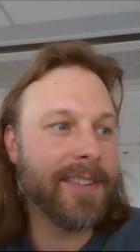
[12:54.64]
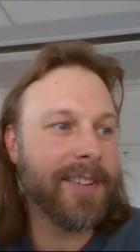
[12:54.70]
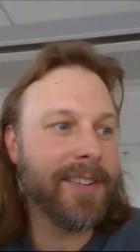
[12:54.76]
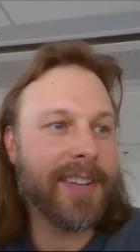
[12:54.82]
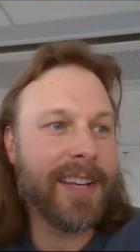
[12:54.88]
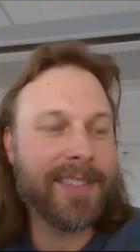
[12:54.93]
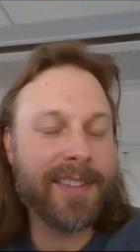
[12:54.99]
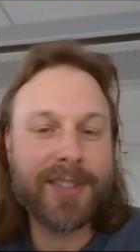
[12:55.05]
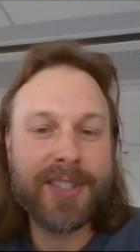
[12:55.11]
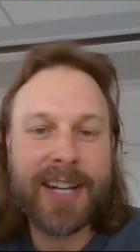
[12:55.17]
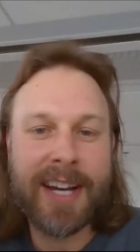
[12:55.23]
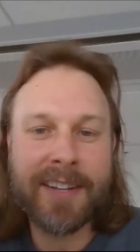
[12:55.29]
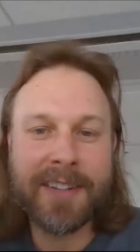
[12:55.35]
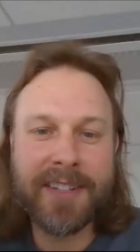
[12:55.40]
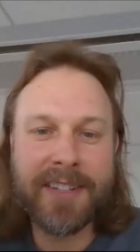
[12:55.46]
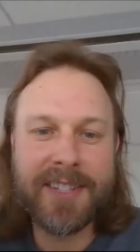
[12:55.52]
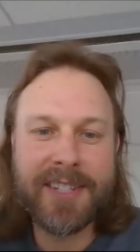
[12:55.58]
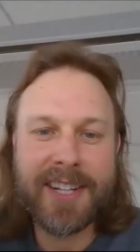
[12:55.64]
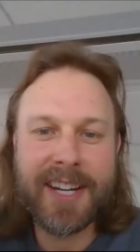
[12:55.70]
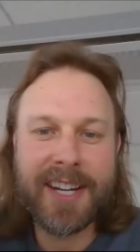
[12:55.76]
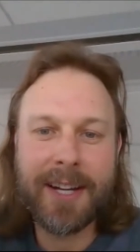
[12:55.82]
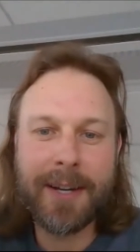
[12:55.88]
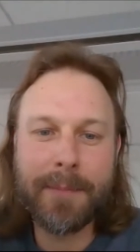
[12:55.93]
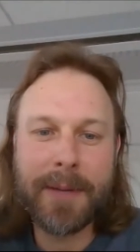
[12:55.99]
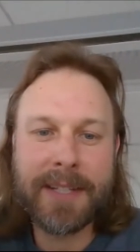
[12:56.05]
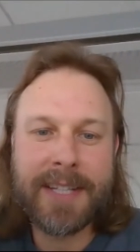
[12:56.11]
it's a challenge.
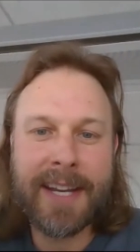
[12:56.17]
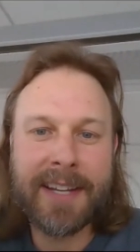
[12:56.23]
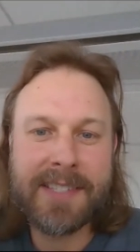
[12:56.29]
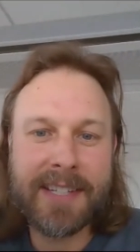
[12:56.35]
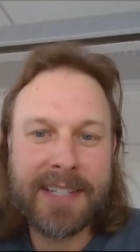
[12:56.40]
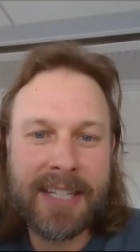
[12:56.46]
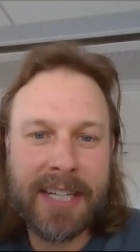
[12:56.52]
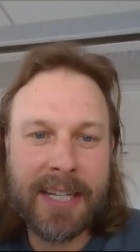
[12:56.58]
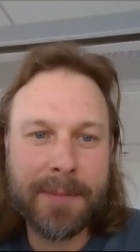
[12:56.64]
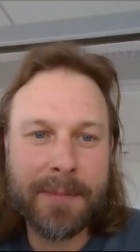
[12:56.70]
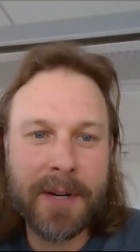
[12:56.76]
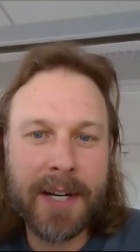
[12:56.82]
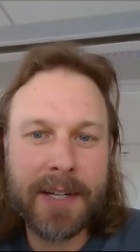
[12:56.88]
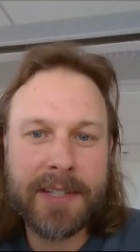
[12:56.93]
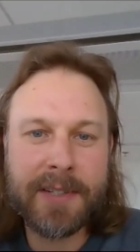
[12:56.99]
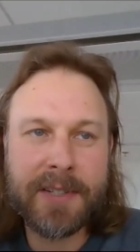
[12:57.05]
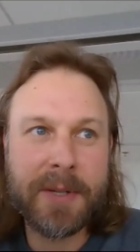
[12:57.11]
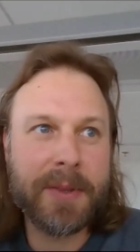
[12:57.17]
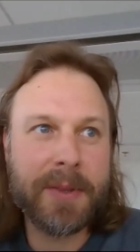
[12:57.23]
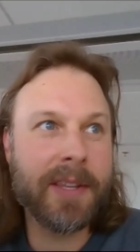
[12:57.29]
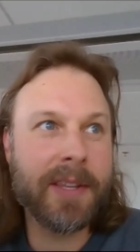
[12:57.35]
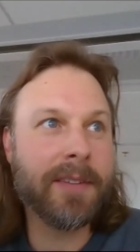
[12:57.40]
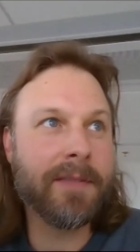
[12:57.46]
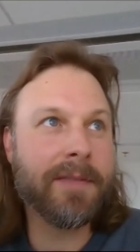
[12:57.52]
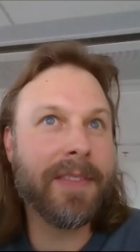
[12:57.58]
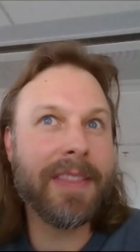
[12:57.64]
It takes a team, right? So
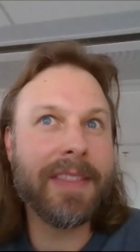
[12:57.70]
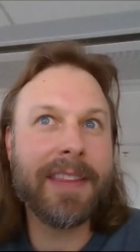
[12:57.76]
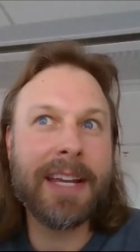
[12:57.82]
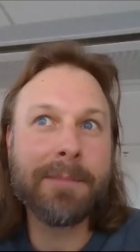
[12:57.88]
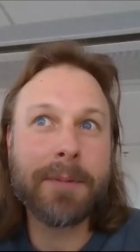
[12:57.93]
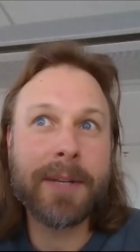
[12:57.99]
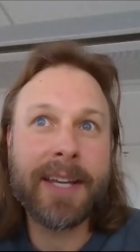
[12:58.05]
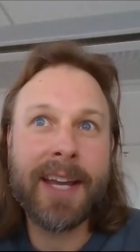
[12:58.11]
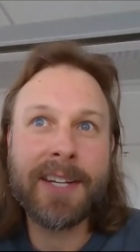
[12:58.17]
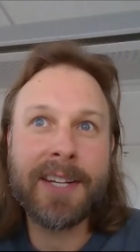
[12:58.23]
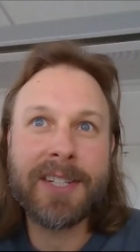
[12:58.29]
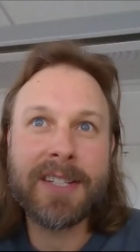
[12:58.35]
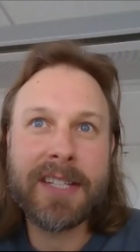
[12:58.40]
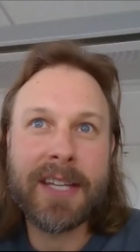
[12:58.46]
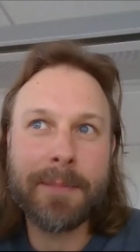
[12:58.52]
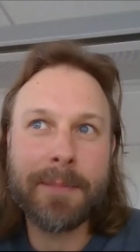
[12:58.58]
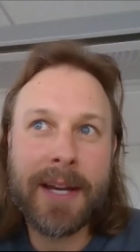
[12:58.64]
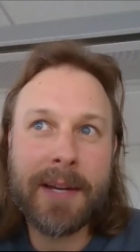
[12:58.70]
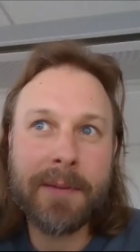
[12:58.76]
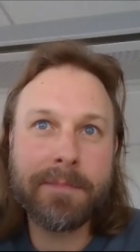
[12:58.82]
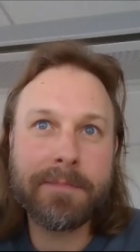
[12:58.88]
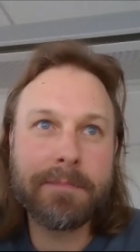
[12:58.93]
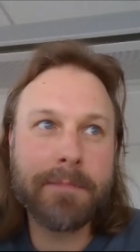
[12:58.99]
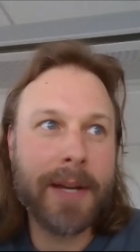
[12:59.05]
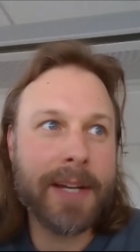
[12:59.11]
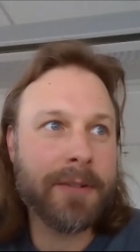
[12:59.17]
the implications that
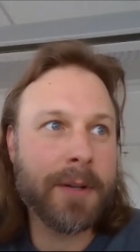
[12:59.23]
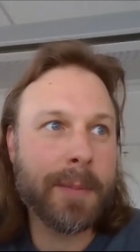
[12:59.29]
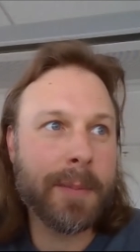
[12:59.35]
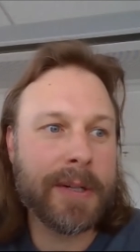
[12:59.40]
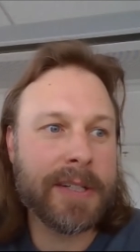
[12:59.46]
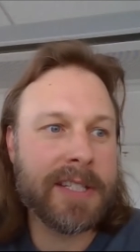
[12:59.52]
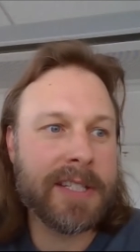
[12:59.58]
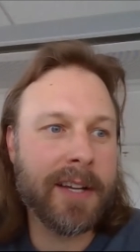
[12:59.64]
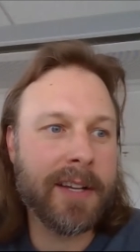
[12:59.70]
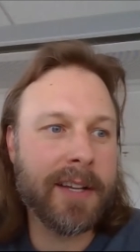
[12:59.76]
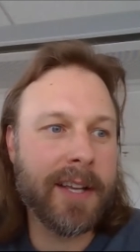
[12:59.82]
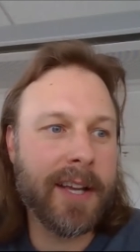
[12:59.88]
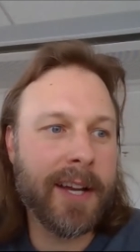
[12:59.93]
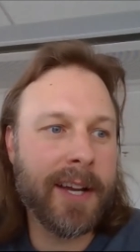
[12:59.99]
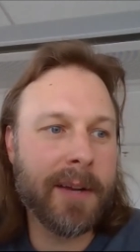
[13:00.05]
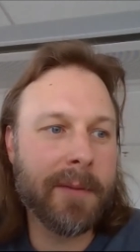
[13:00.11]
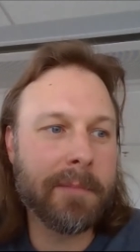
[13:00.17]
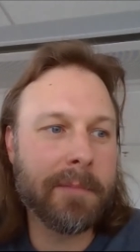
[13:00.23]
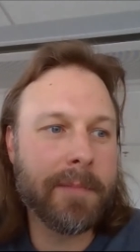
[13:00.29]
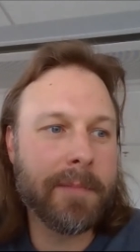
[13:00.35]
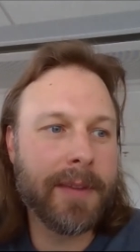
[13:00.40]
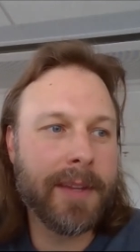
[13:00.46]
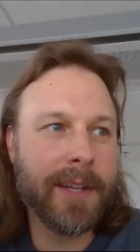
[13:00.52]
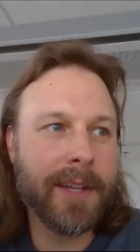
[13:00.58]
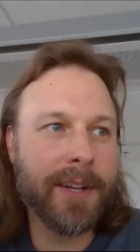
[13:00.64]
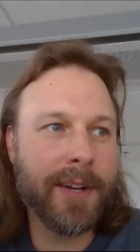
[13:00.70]
my group works on,
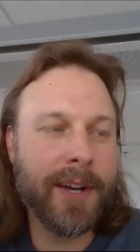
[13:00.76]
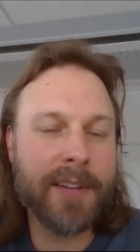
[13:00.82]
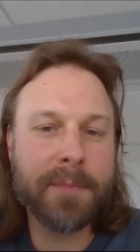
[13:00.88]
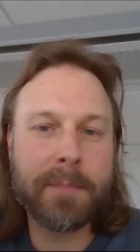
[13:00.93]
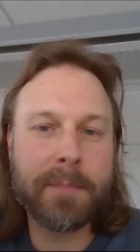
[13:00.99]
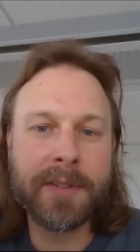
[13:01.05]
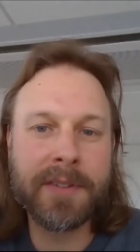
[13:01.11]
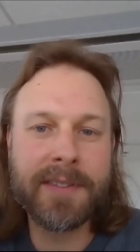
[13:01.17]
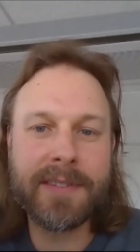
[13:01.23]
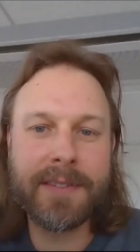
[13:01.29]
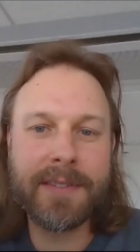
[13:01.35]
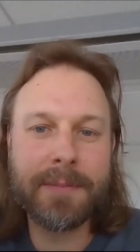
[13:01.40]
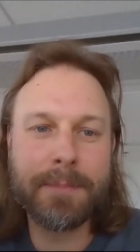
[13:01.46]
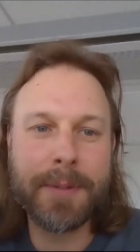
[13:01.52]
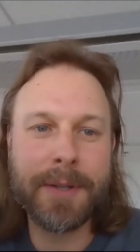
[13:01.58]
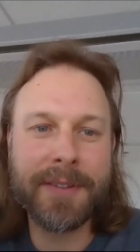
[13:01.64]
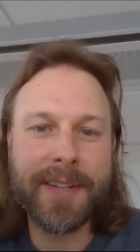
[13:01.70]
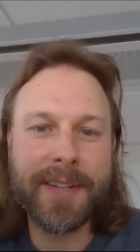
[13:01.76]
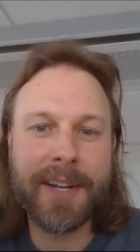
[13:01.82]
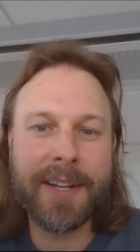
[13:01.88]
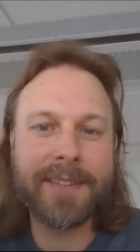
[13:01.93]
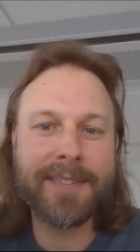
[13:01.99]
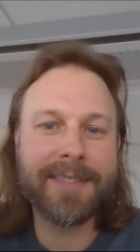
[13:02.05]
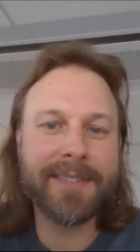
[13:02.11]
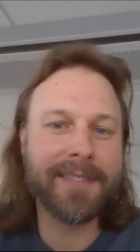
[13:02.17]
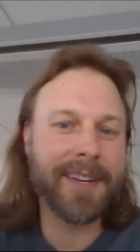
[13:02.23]
you know, has built on
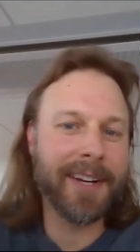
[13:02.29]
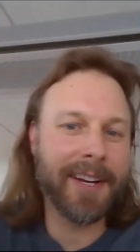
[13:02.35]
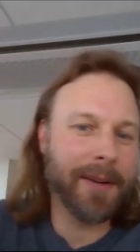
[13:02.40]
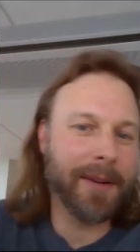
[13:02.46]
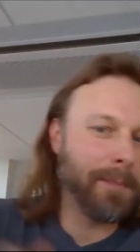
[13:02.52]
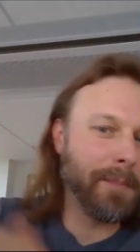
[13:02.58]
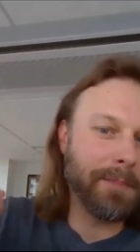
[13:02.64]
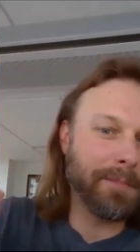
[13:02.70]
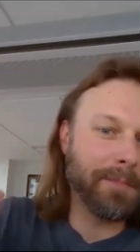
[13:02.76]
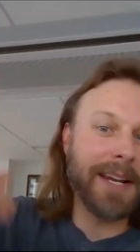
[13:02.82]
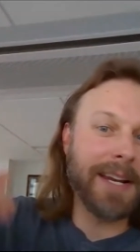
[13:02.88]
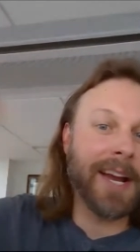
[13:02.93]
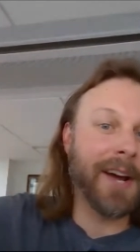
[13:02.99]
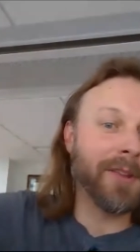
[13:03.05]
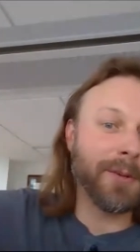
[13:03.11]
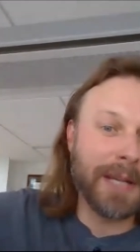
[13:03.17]
its many other